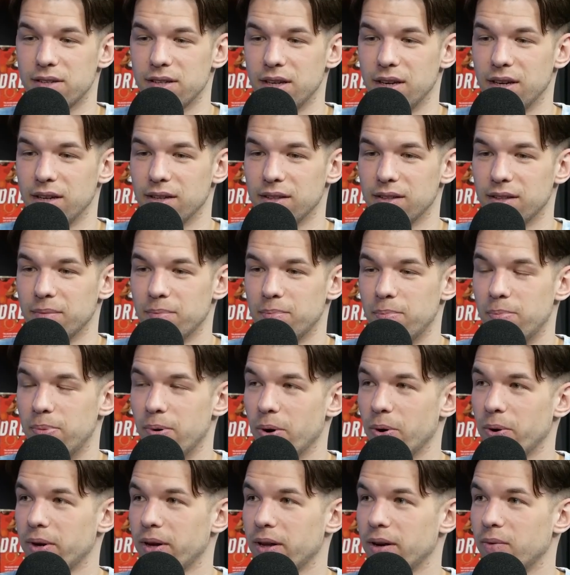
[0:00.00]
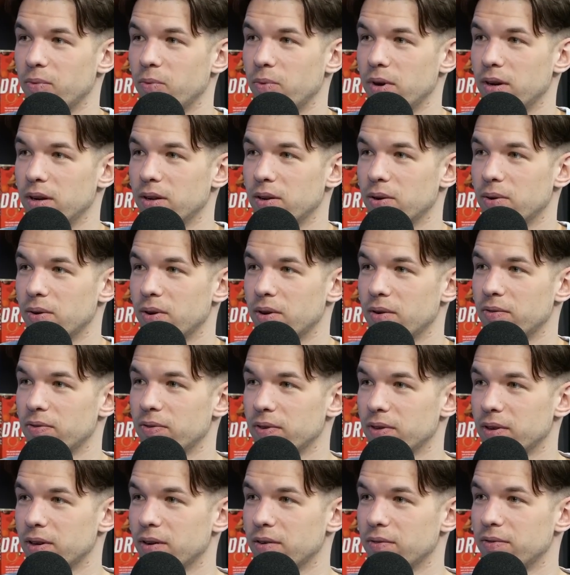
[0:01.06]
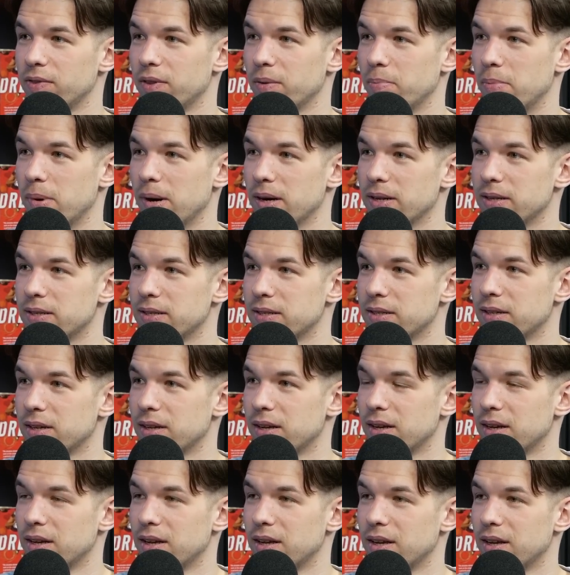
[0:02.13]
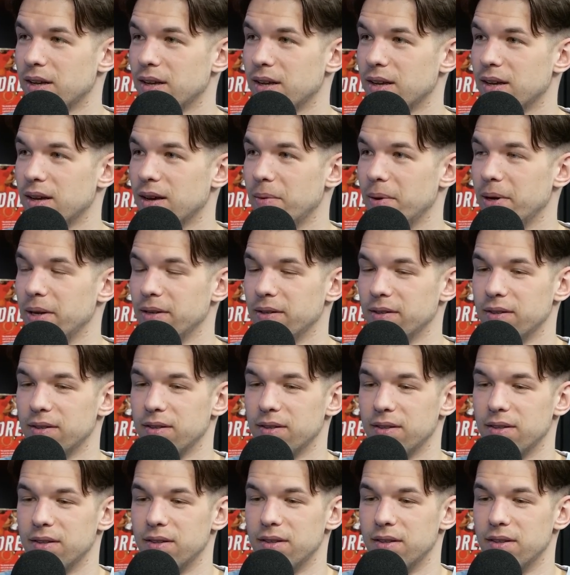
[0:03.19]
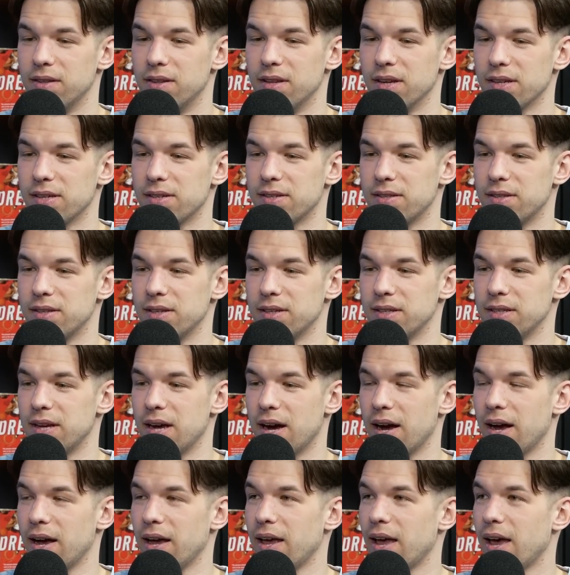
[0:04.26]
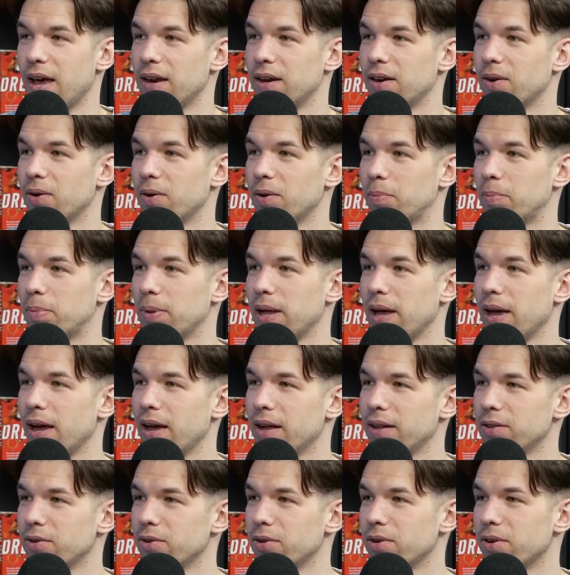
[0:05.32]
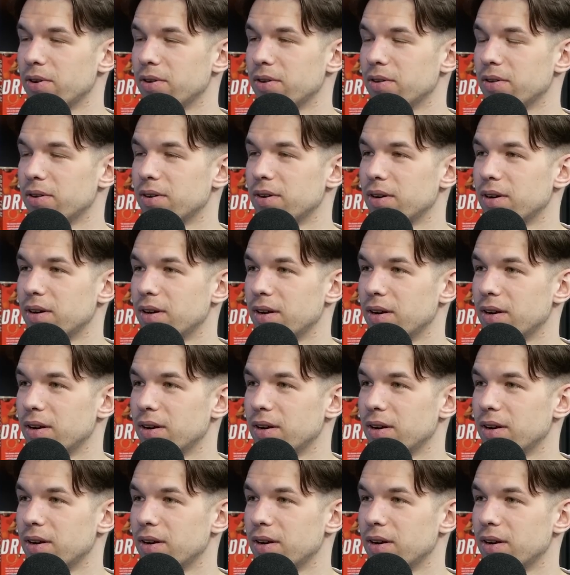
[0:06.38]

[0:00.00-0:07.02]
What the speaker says: seeing the broken window of the bus. I mean, does this guy had it all planned or?